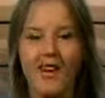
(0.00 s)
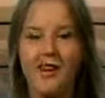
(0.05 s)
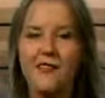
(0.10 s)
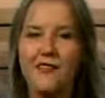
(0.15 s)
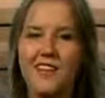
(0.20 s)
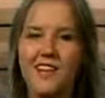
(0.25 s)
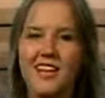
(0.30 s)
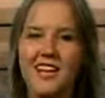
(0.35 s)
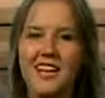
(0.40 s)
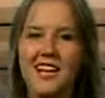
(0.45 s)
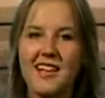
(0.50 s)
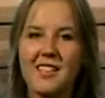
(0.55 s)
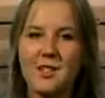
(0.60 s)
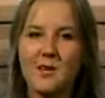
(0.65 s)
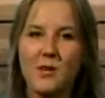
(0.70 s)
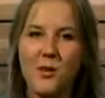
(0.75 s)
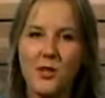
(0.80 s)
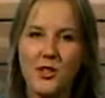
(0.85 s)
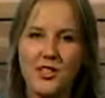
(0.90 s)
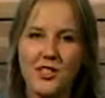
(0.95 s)
For the latest
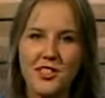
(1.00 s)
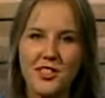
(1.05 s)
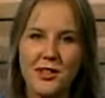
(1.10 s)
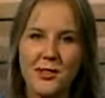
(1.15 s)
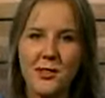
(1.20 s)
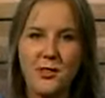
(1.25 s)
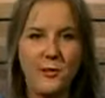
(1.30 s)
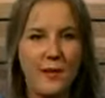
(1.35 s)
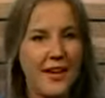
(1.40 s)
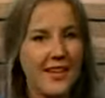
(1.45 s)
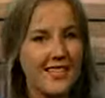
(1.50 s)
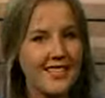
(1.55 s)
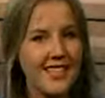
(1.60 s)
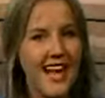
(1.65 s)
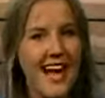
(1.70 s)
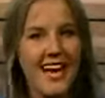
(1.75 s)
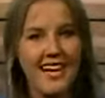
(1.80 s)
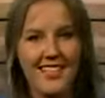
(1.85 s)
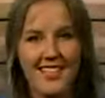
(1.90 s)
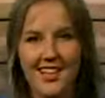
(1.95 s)
sports news, picks
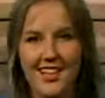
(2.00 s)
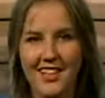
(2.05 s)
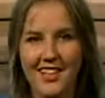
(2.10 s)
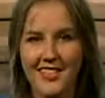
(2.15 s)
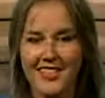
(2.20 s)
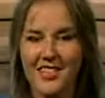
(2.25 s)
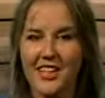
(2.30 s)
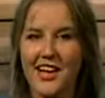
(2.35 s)
and odds,